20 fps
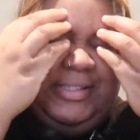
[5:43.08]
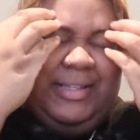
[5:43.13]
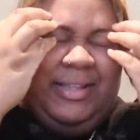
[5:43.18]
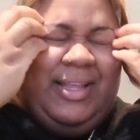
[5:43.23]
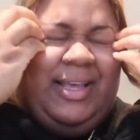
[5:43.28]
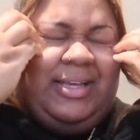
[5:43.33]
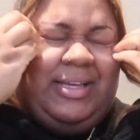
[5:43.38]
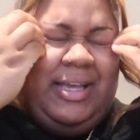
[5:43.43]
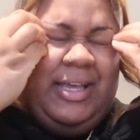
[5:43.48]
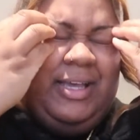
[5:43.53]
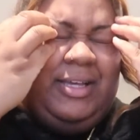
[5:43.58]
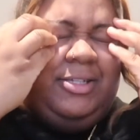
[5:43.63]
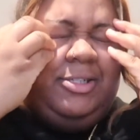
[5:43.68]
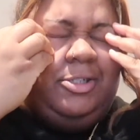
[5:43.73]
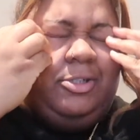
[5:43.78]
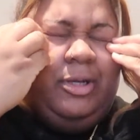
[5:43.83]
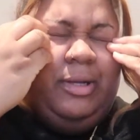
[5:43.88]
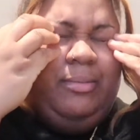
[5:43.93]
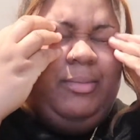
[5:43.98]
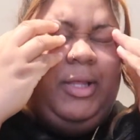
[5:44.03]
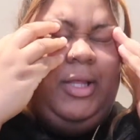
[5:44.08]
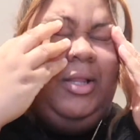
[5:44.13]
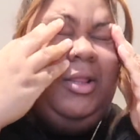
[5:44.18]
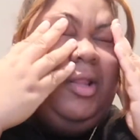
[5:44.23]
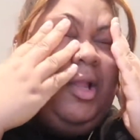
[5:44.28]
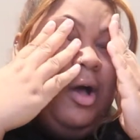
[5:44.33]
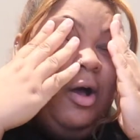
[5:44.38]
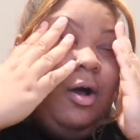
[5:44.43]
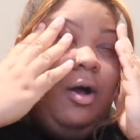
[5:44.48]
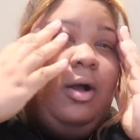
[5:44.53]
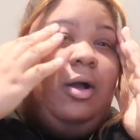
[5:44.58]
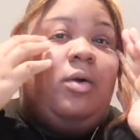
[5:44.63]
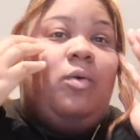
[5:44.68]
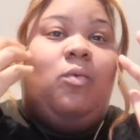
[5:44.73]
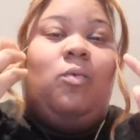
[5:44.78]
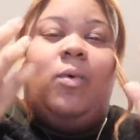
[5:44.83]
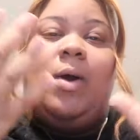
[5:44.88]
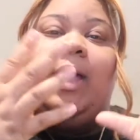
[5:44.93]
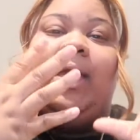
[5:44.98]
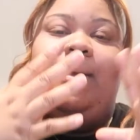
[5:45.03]
like extremely
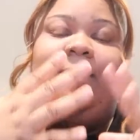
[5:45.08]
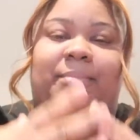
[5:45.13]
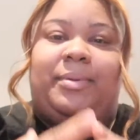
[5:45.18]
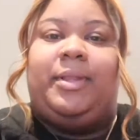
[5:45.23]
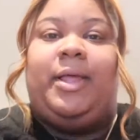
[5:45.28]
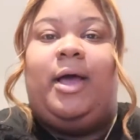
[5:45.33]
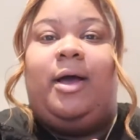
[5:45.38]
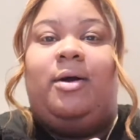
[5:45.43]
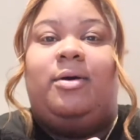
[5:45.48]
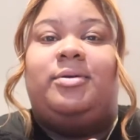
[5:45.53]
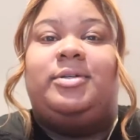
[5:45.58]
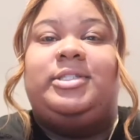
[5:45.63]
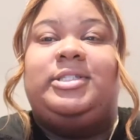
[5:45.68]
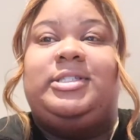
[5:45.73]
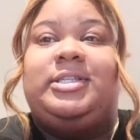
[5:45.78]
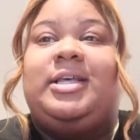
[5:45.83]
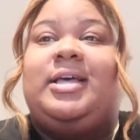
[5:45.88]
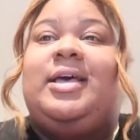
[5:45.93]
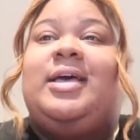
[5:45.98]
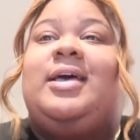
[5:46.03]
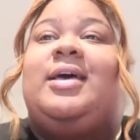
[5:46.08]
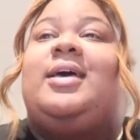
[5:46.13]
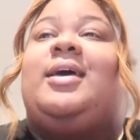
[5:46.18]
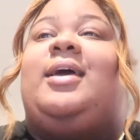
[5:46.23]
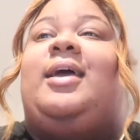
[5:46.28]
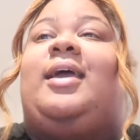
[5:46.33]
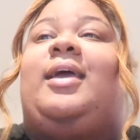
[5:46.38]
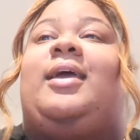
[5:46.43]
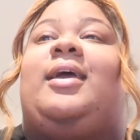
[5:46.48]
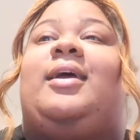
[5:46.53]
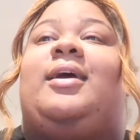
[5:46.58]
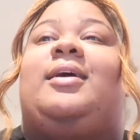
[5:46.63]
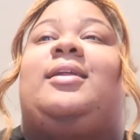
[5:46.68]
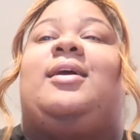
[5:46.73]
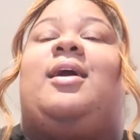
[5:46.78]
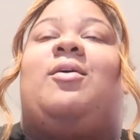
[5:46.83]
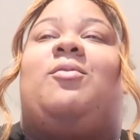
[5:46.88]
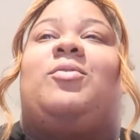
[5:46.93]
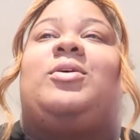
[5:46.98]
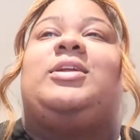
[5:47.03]
long white blouse and
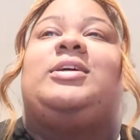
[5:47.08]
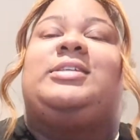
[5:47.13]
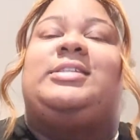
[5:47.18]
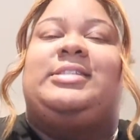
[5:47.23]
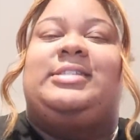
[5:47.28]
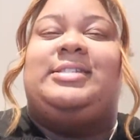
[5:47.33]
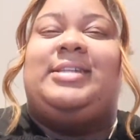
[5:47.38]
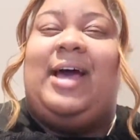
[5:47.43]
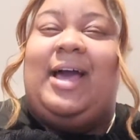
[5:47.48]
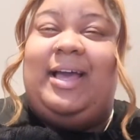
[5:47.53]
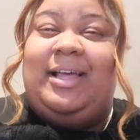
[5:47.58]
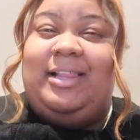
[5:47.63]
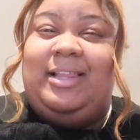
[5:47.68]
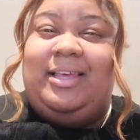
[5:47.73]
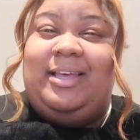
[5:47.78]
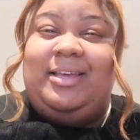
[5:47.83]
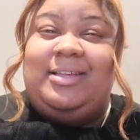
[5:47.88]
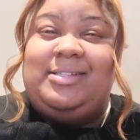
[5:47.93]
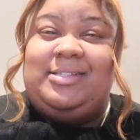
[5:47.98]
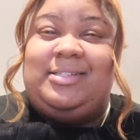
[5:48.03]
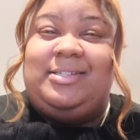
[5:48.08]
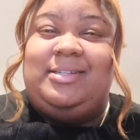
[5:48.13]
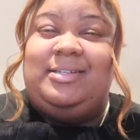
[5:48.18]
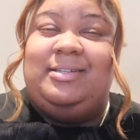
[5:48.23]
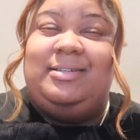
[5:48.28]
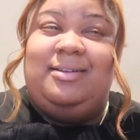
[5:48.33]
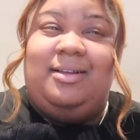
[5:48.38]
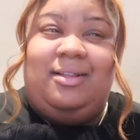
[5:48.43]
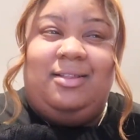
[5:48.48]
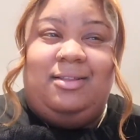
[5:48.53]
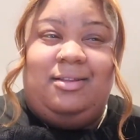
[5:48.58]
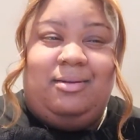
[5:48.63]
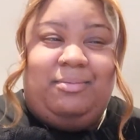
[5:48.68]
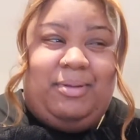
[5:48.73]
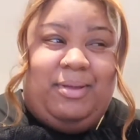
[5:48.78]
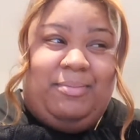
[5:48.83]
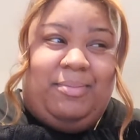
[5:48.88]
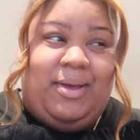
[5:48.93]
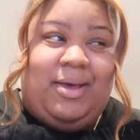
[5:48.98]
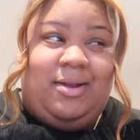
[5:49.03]
I wanna style it a little
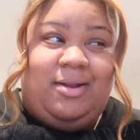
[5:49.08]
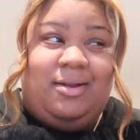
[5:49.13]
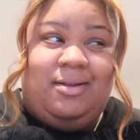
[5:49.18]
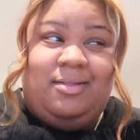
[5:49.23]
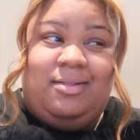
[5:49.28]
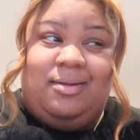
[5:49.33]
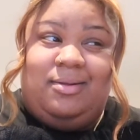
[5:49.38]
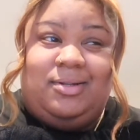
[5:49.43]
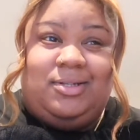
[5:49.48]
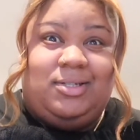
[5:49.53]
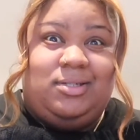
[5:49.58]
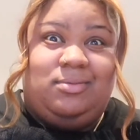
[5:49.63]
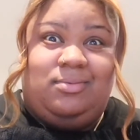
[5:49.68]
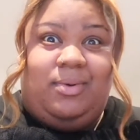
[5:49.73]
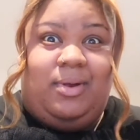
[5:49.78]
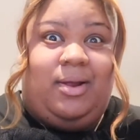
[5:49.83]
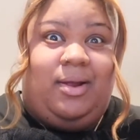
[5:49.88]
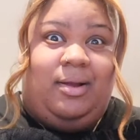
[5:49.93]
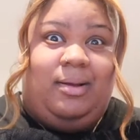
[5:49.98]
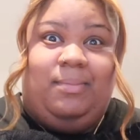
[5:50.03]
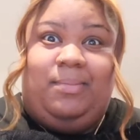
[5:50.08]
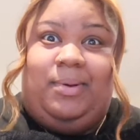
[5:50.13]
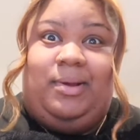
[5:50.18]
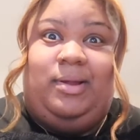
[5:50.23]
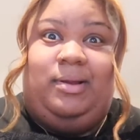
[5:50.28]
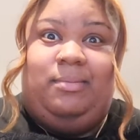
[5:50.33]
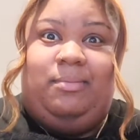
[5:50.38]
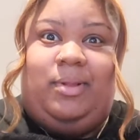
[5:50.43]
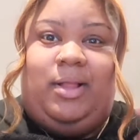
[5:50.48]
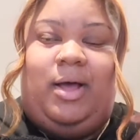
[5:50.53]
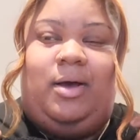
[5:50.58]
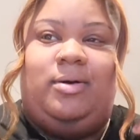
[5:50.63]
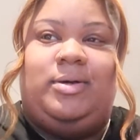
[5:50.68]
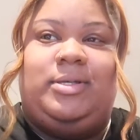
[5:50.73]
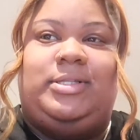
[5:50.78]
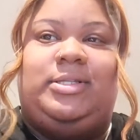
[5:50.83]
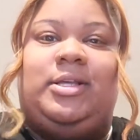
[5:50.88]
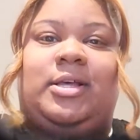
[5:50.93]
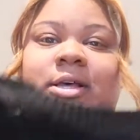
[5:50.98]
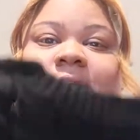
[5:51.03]
bit better than just wearing a button
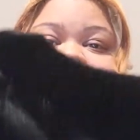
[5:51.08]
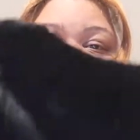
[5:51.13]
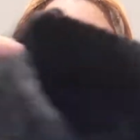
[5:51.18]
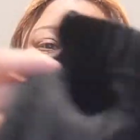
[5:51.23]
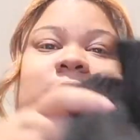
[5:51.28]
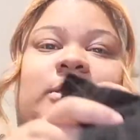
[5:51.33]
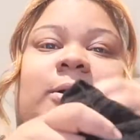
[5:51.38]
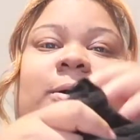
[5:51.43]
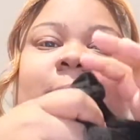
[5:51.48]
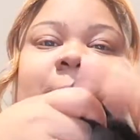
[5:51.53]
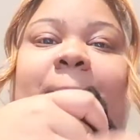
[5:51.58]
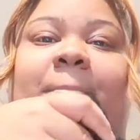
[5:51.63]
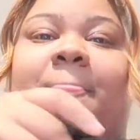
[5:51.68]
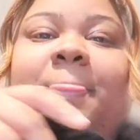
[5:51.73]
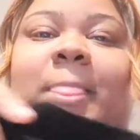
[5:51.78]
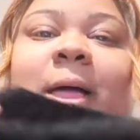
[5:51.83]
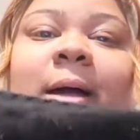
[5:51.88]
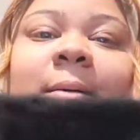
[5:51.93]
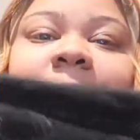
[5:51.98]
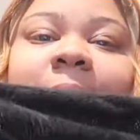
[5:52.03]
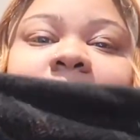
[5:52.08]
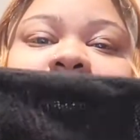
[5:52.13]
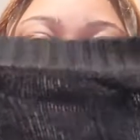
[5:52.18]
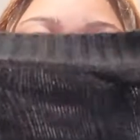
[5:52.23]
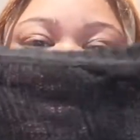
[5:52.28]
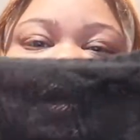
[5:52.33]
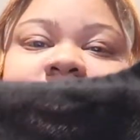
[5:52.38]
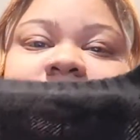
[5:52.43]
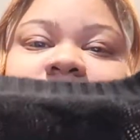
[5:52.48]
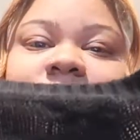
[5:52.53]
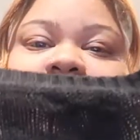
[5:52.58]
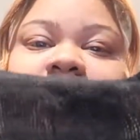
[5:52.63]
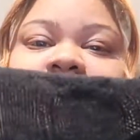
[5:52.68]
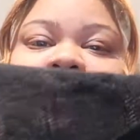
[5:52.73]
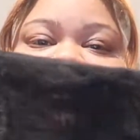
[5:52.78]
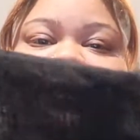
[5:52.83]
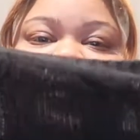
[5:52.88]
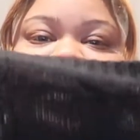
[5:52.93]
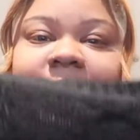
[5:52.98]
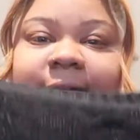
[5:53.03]
blouse. So I bought a
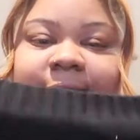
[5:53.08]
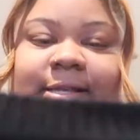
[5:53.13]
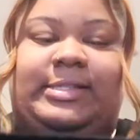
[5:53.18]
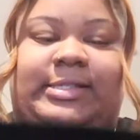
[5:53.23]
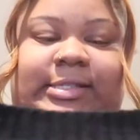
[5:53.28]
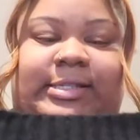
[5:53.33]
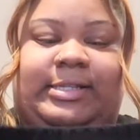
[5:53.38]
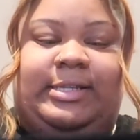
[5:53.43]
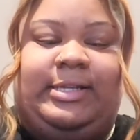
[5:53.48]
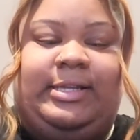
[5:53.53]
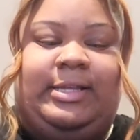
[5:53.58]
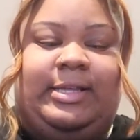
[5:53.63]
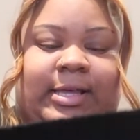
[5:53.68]
sweater vest